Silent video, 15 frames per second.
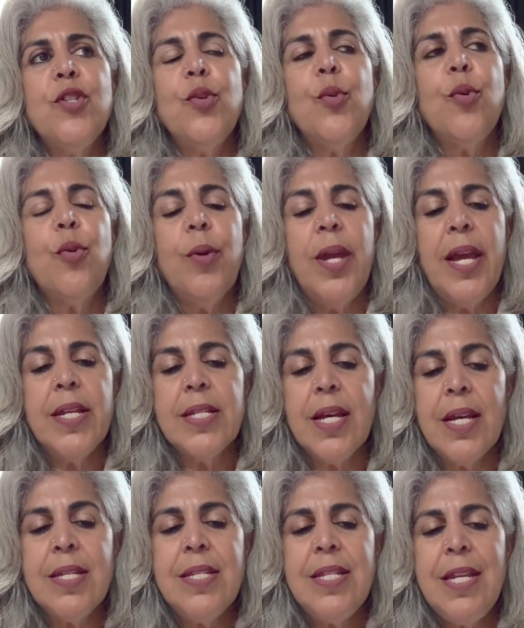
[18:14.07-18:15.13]

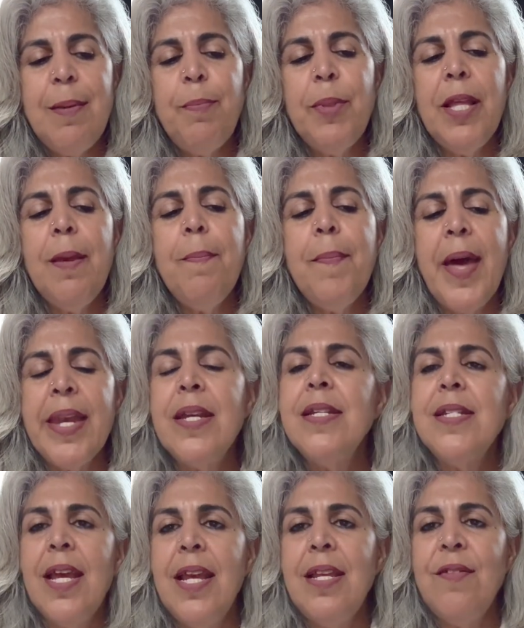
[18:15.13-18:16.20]
create a deeply
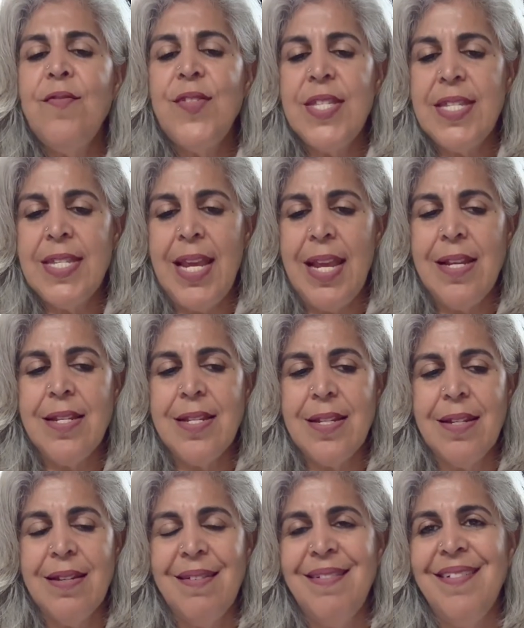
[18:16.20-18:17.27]
meditative state.
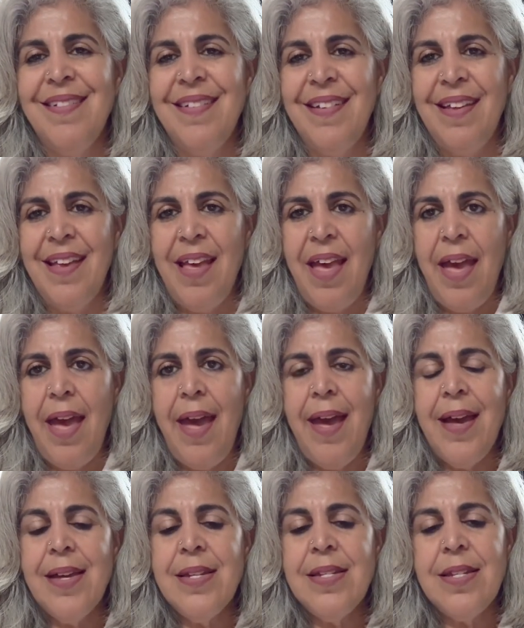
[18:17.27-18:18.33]

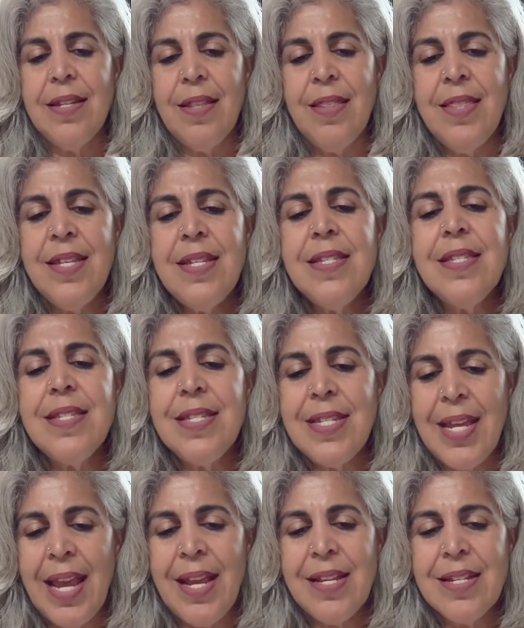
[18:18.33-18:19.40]
And this
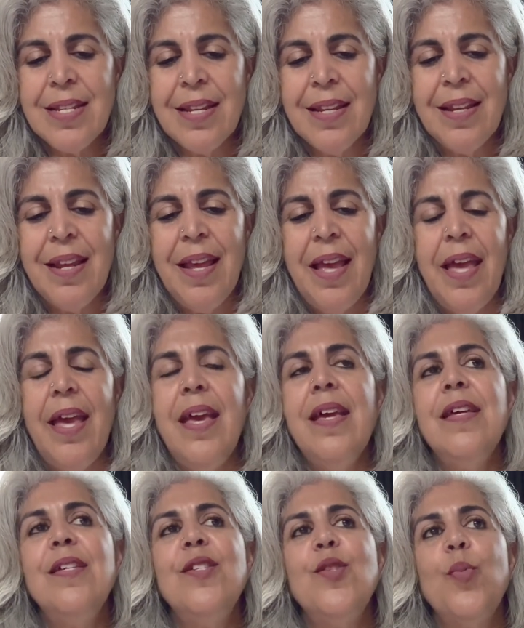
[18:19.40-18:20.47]
state
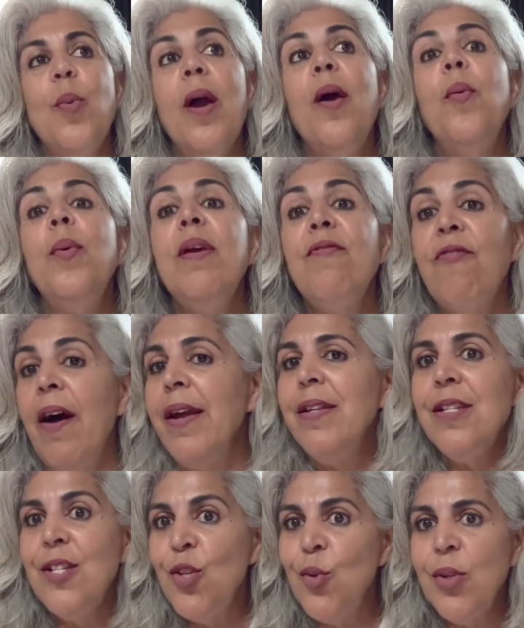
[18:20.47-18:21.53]
is where we
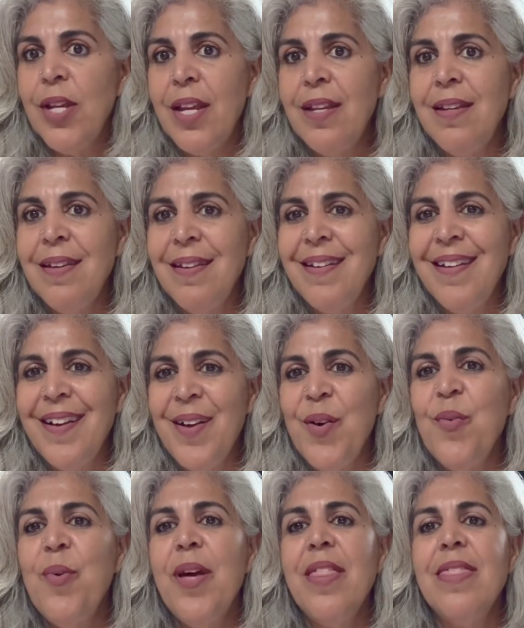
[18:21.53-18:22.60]
find union
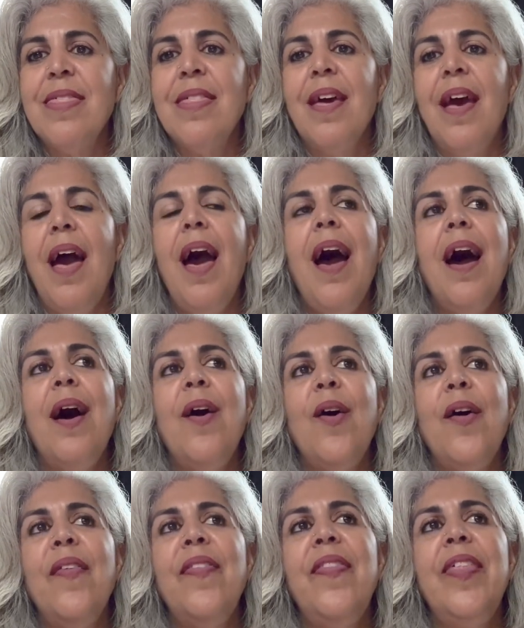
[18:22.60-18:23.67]
with
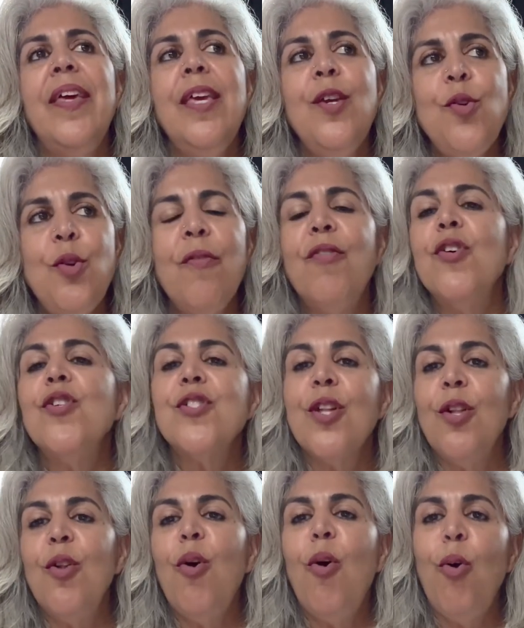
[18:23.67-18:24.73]
the
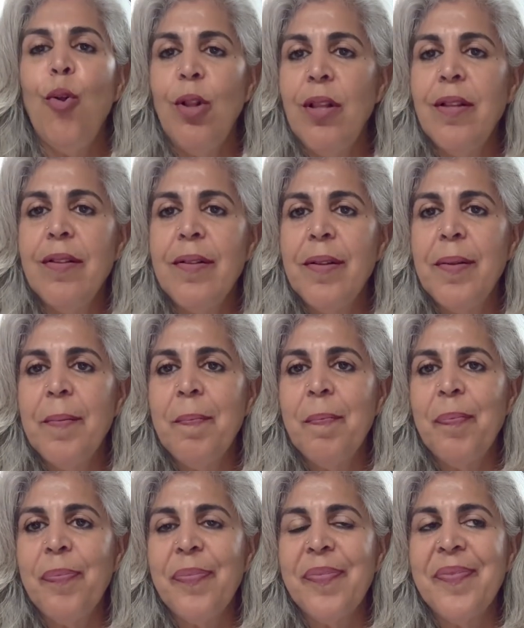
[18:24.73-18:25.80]
universal whole.
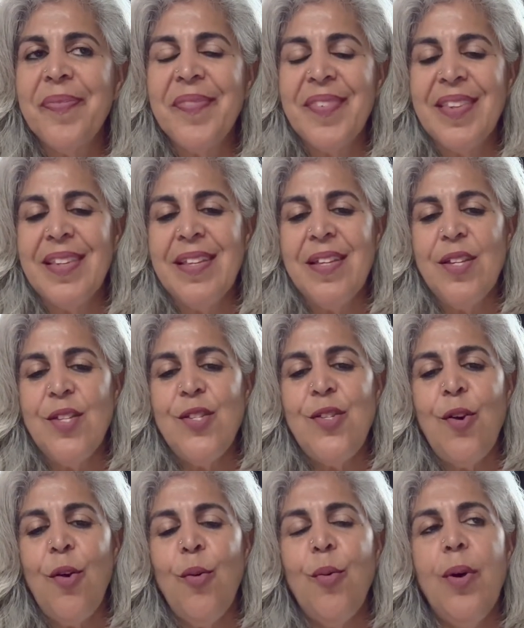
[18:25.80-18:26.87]

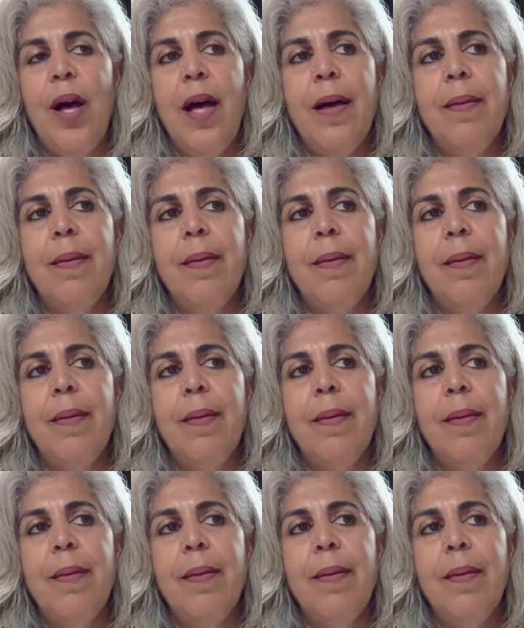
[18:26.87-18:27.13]
So